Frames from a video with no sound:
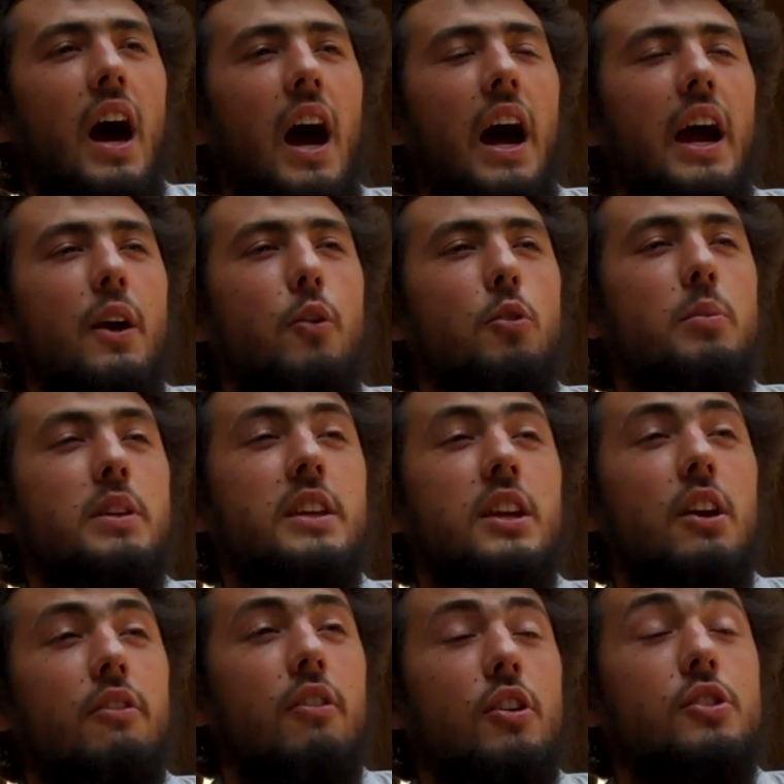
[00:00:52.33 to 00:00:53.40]
I will be
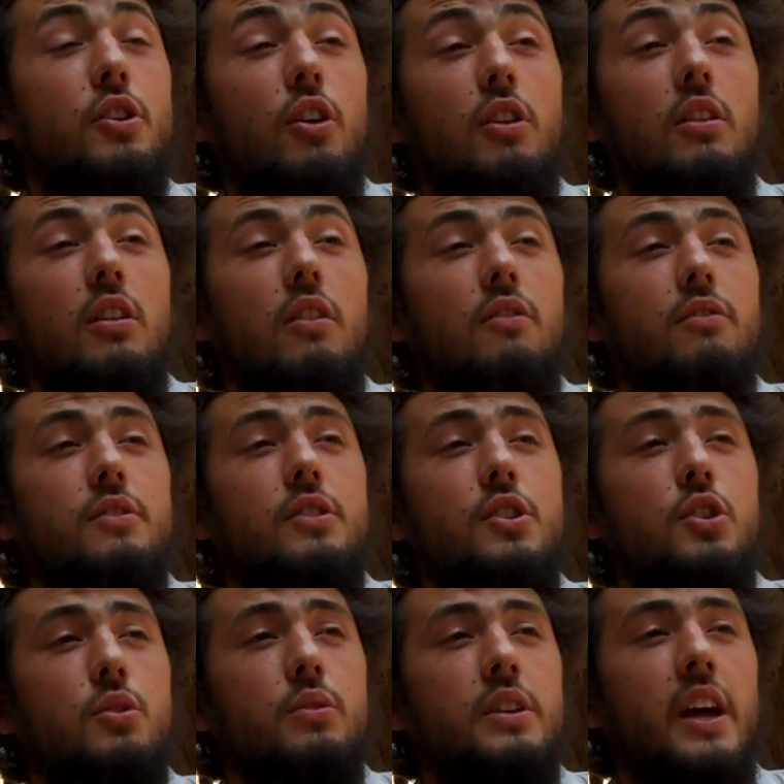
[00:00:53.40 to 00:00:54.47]
here for a total of
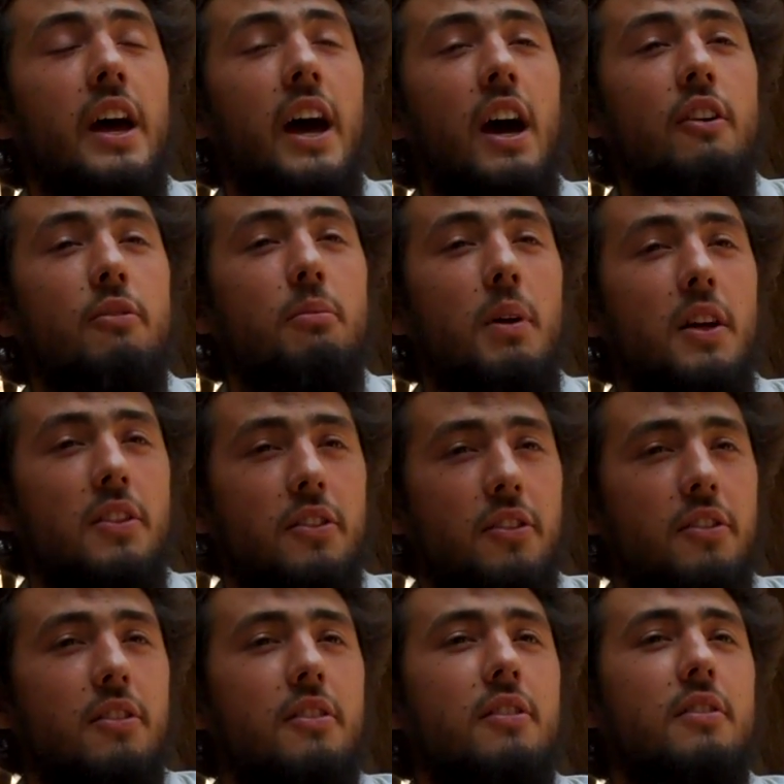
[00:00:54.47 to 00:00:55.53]
2.5
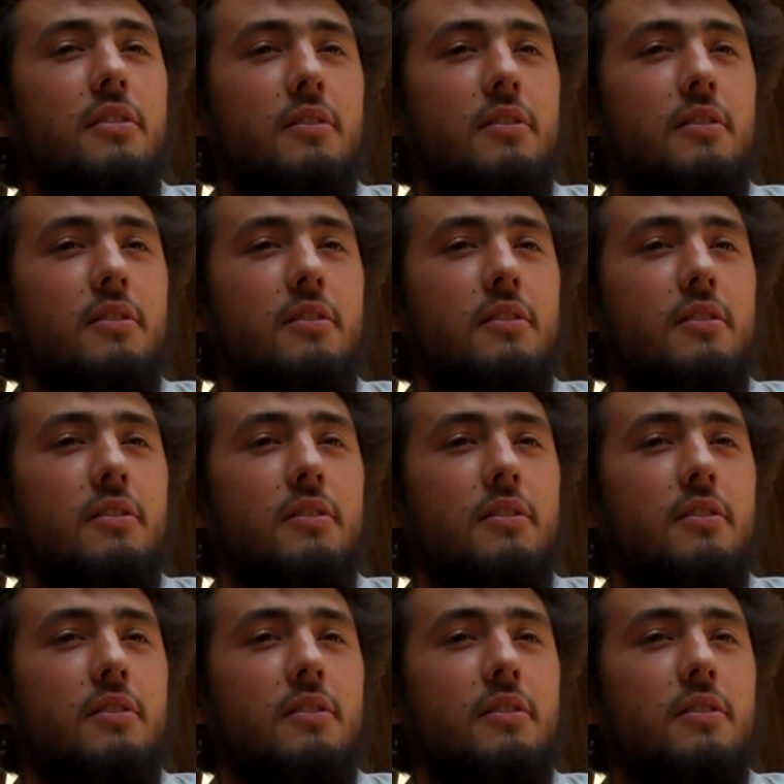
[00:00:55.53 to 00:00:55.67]
months.